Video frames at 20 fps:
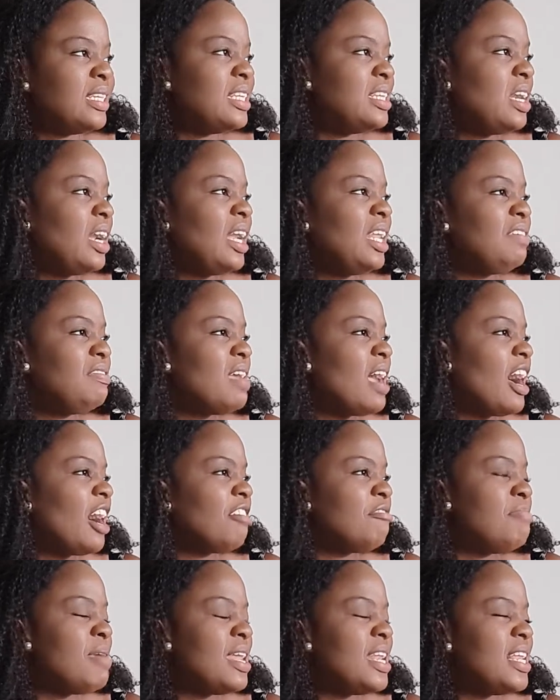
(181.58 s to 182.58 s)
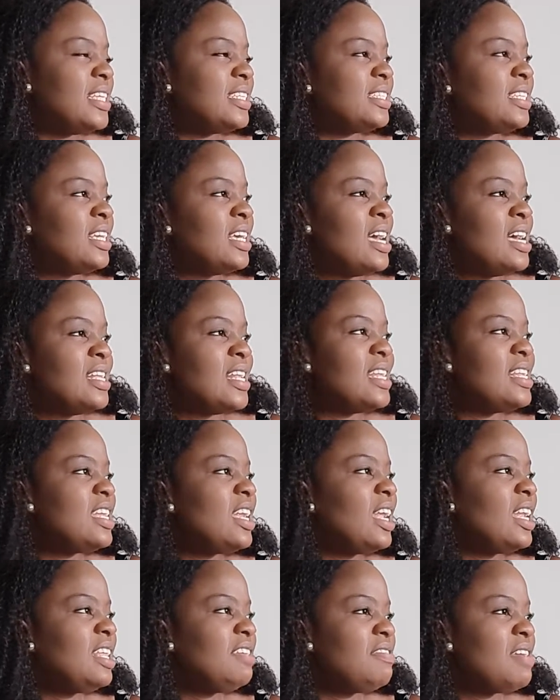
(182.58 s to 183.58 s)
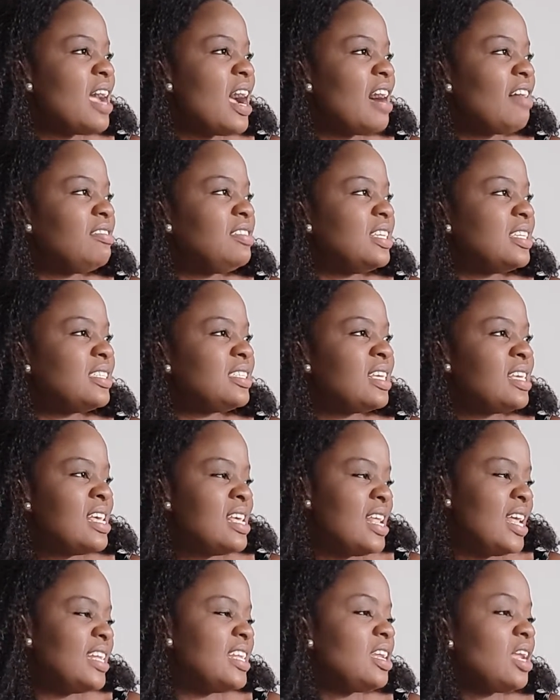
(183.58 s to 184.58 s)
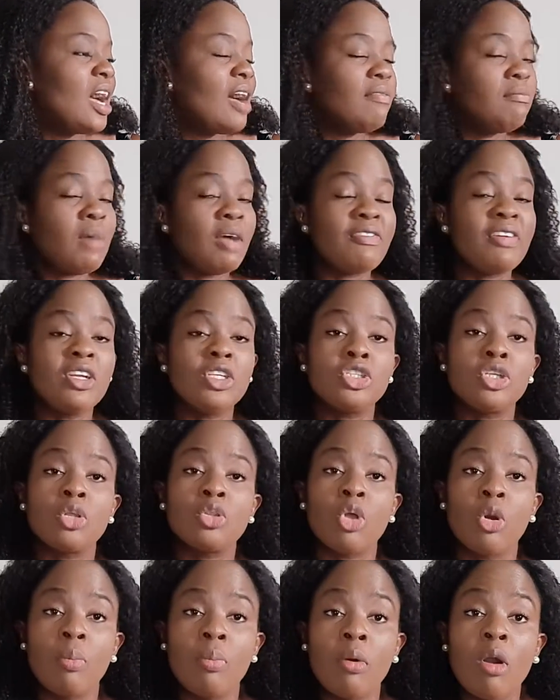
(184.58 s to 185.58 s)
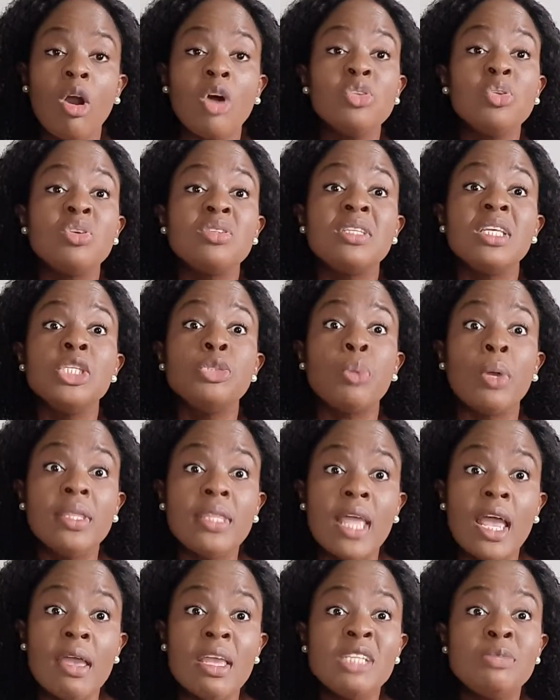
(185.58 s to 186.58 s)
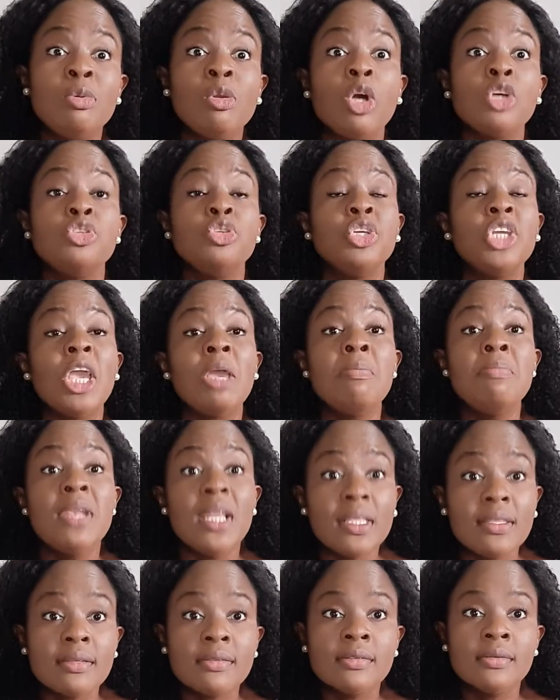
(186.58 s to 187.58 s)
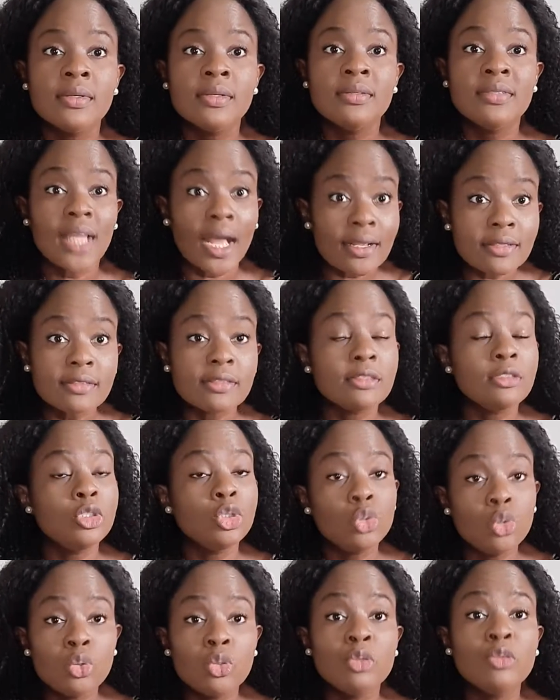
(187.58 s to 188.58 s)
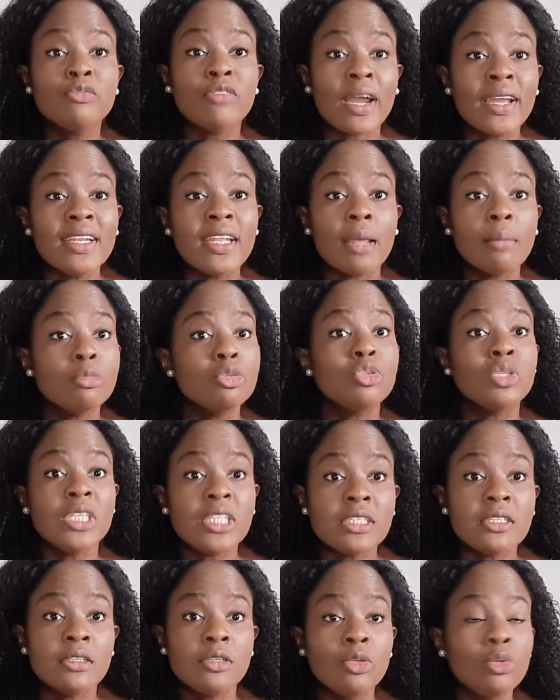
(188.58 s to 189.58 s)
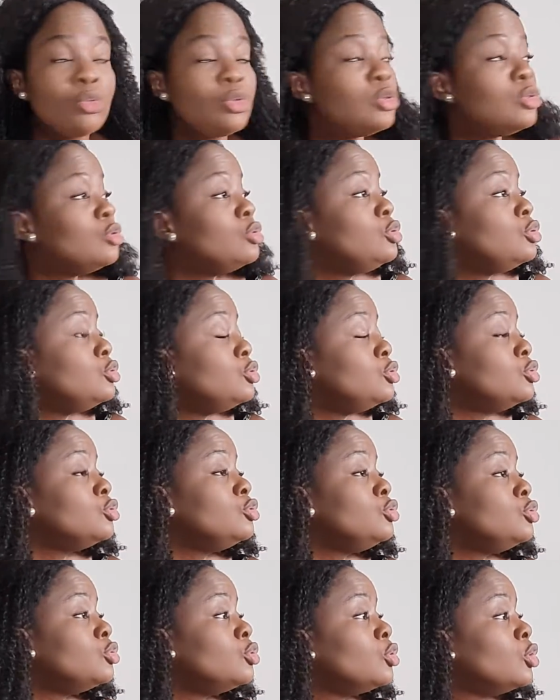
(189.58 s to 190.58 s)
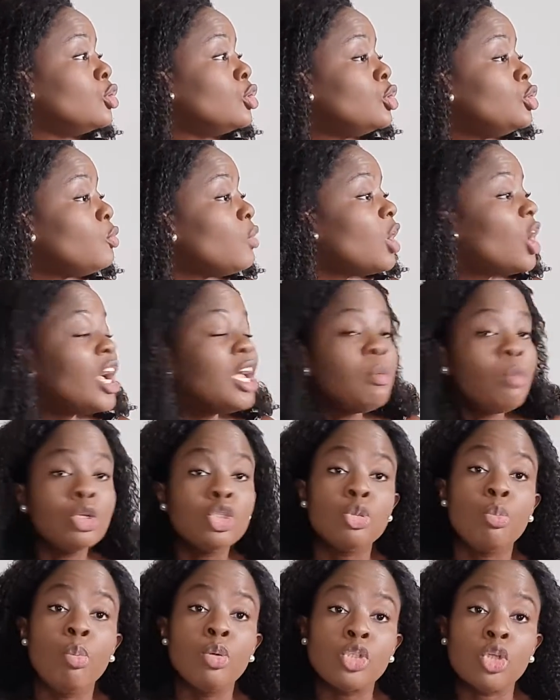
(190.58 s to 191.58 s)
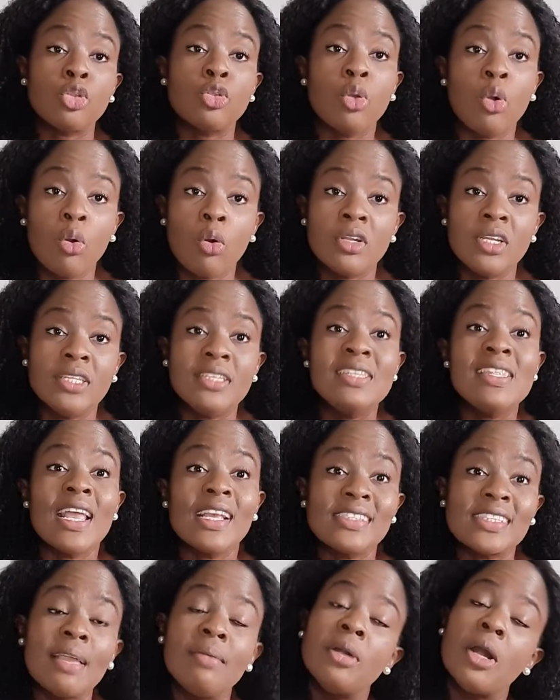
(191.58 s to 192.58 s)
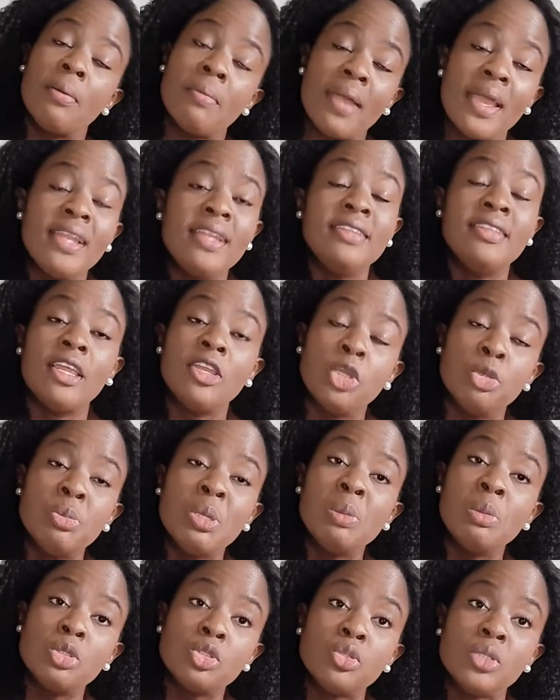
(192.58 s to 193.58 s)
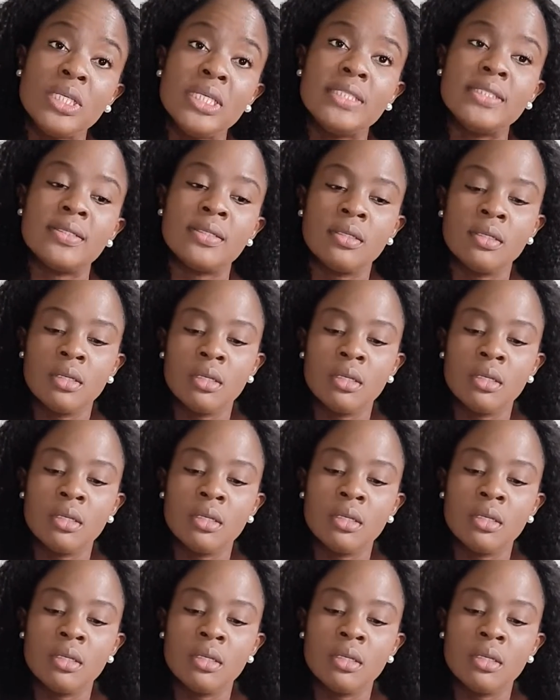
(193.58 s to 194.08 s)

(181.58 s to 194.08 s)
did not even have berries. They did not even have this. They did not, my friend, shut up. All those things were there. It's because you came late that you couldn't find them to eat. You couldn't, you were not able to put your tongue on it. Next time come early, then you'll be able to eat.